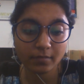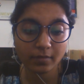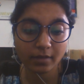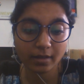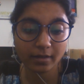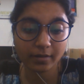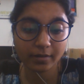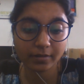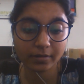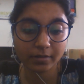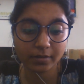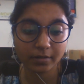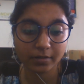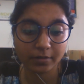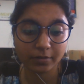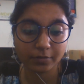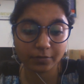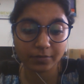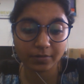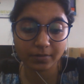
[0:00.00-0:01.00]
and the
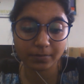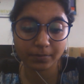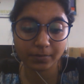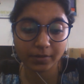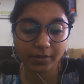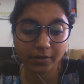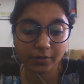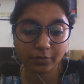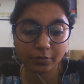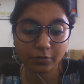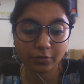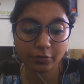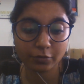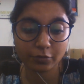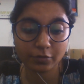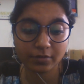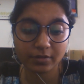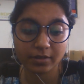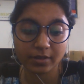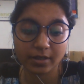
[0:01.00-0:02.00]
nerve supply
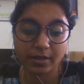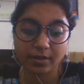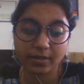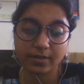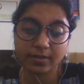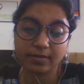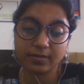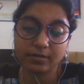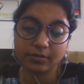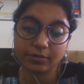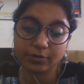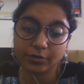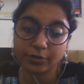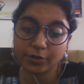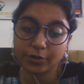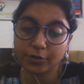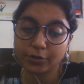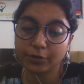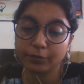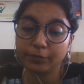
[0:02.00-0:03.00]
also. Sclera is
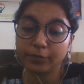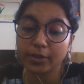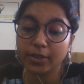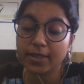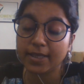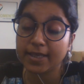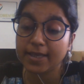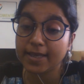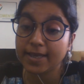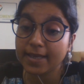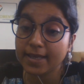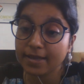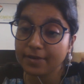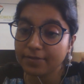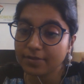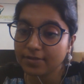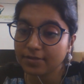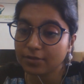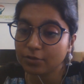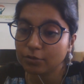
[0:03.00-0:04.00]
alternatively
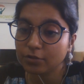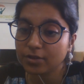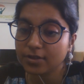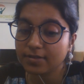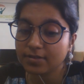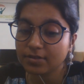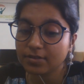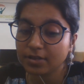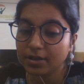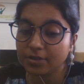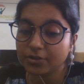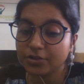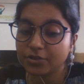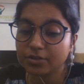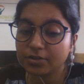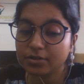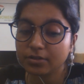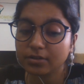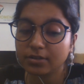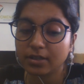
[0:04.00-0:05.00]
avascular
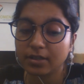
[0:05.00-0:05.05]
structure